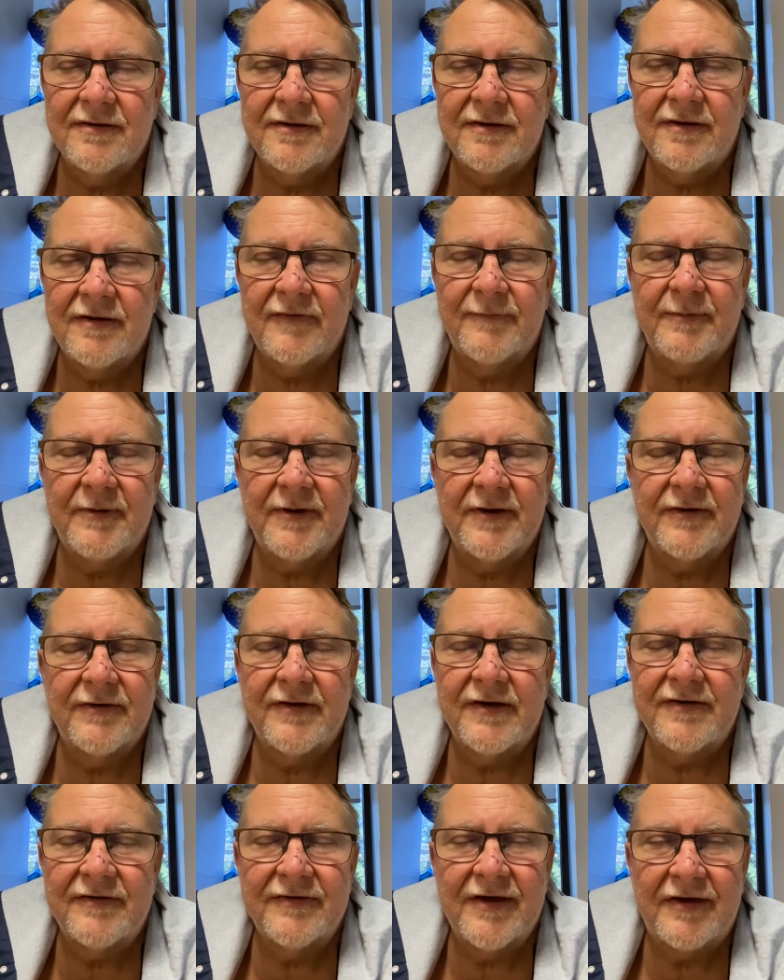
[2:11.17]
it's been
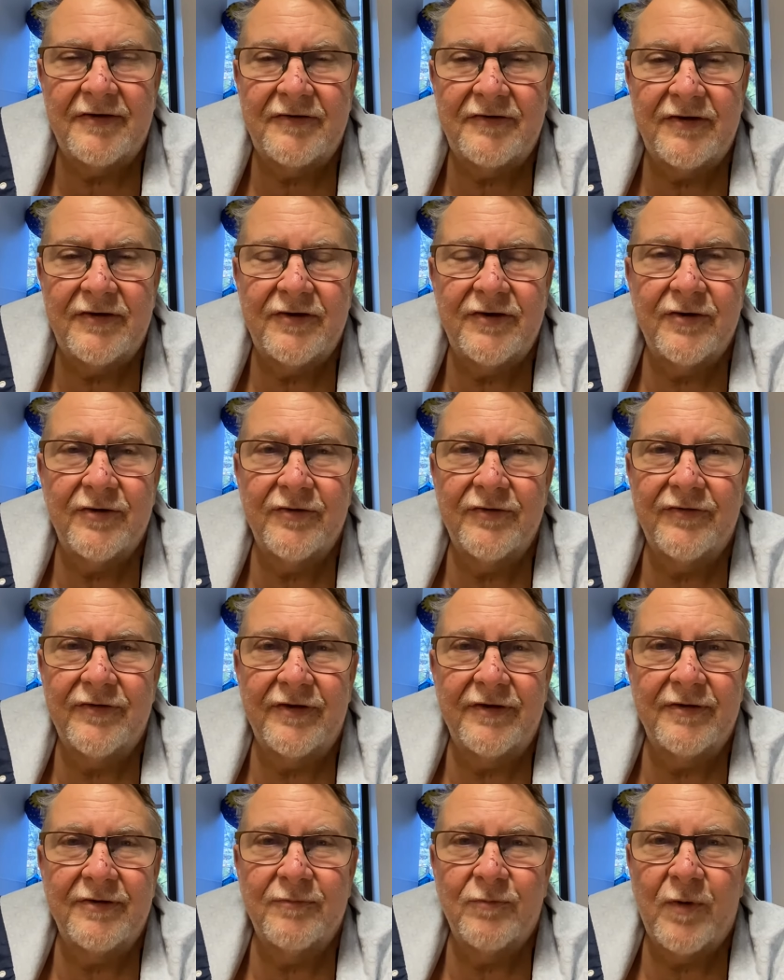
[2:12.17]
19 years
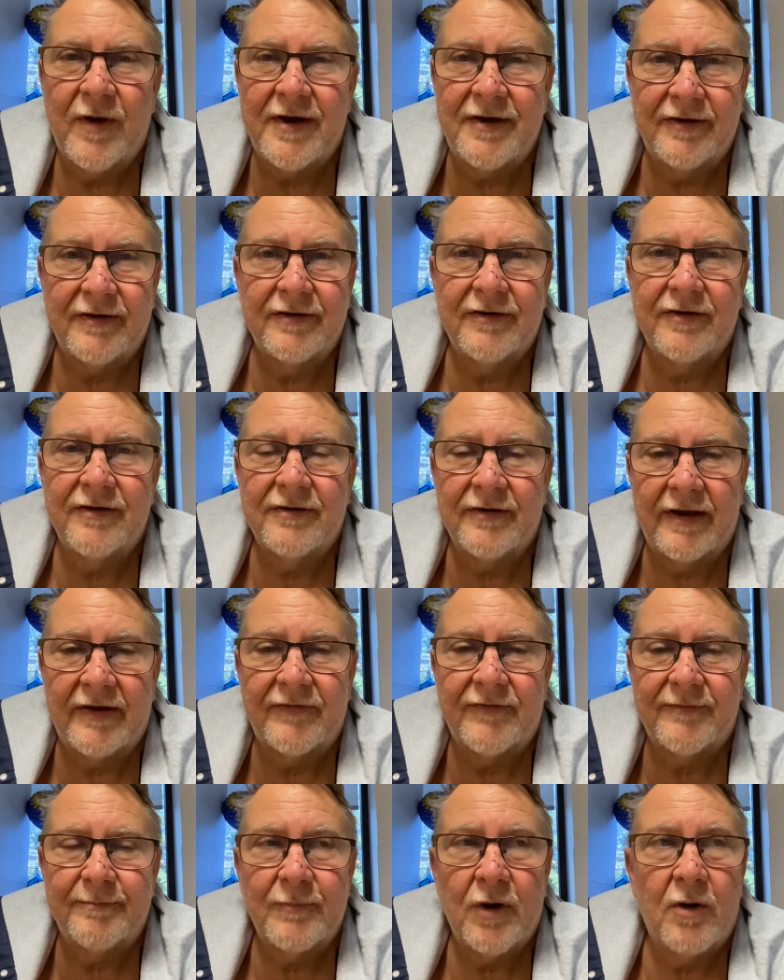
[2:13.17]
in waiting.
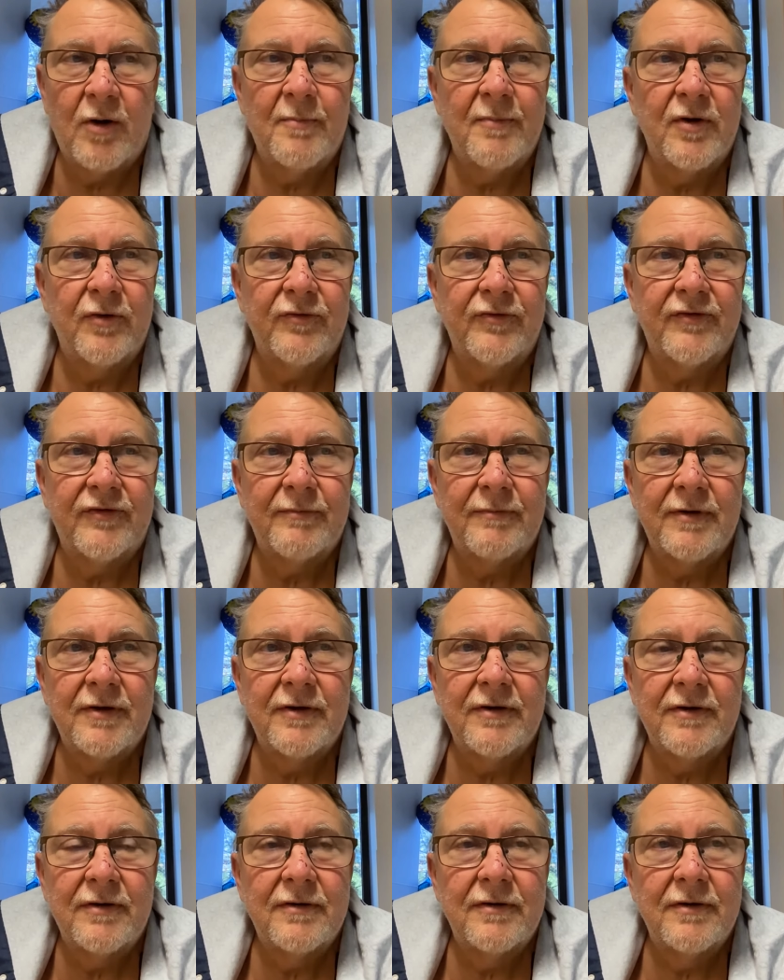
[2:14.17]
That's almost
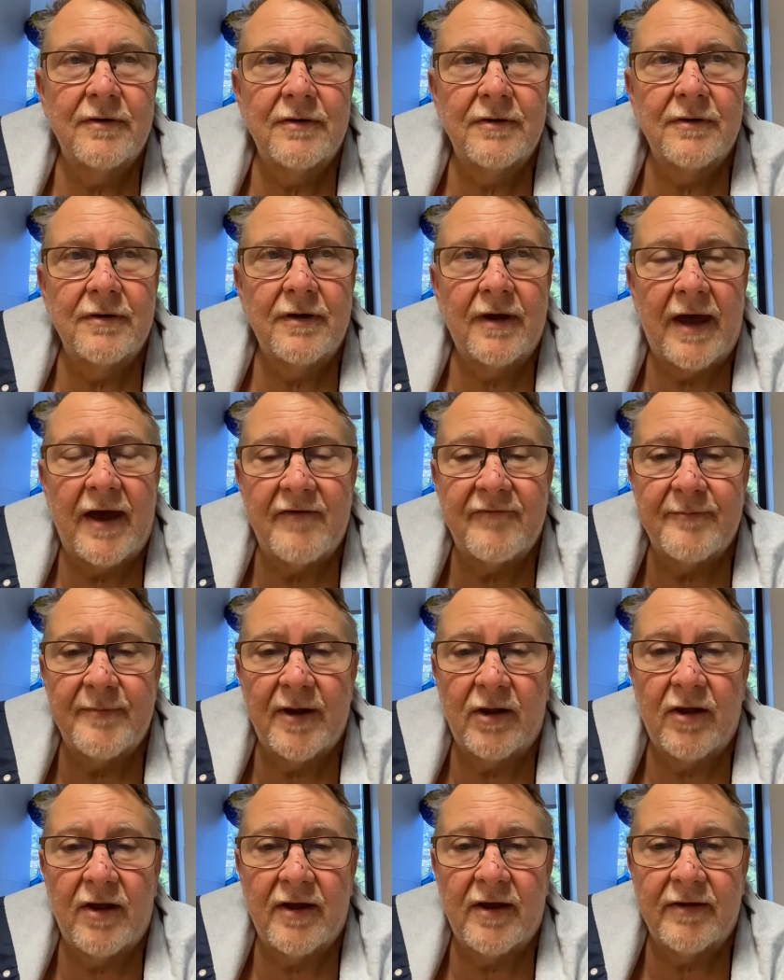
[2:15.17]
half my
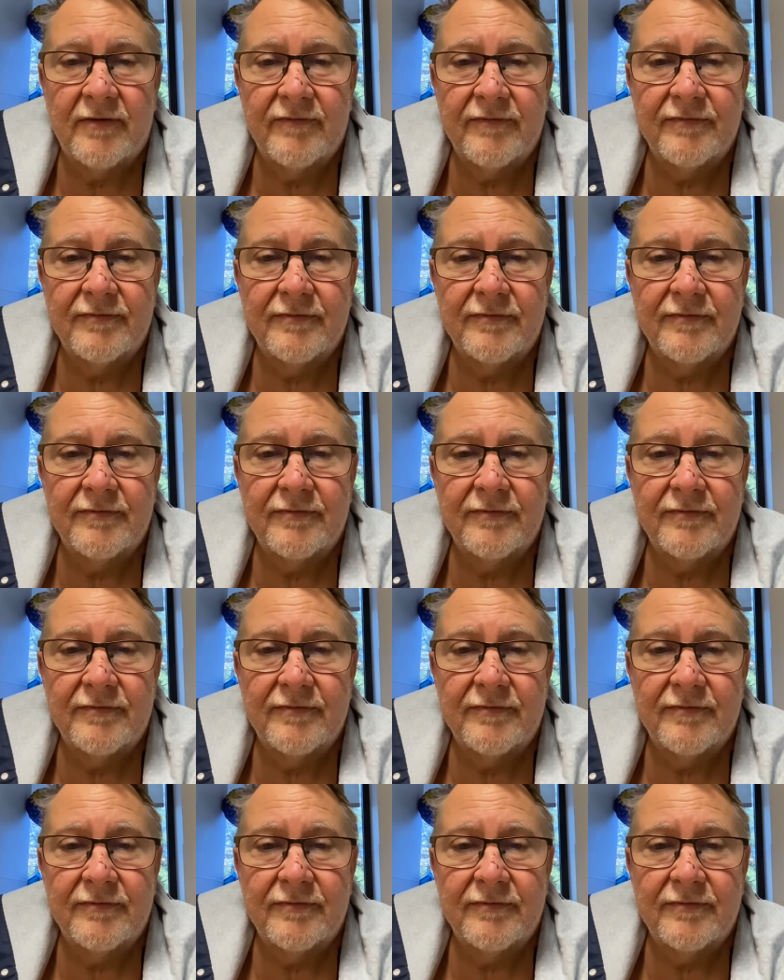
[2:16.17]
life.